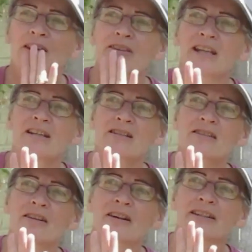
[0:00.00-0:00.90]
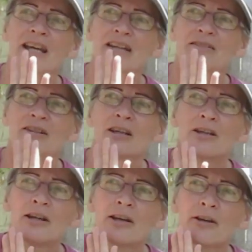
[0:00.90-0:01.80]
things that are getting
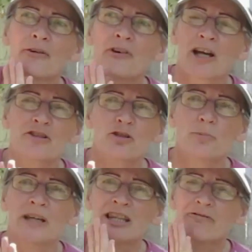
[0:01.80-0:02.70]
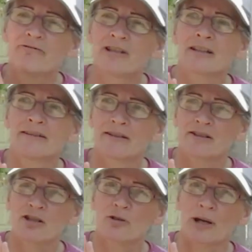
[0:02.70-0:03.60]
far too big. They really need
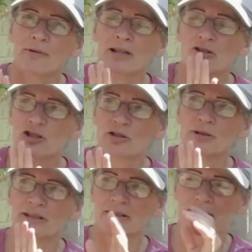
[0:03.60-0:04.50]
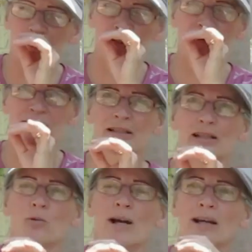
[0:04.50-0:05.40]
to go out. I'll show you in a
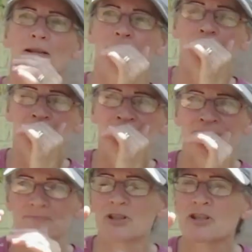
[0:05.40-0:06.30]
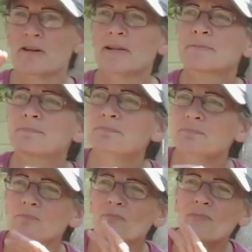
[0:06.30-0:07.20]
little while. Sorry.
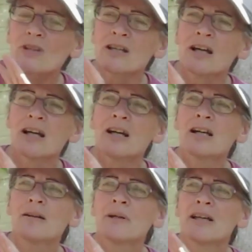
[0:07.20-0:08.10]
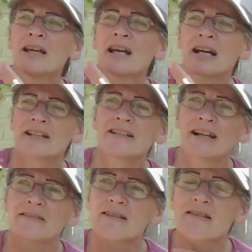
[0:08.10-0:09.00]
I need
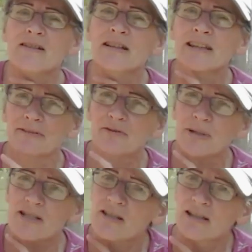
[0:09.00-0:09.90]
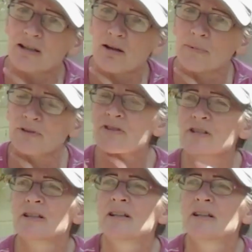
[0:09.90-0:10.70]
Andy to lift me to the allotment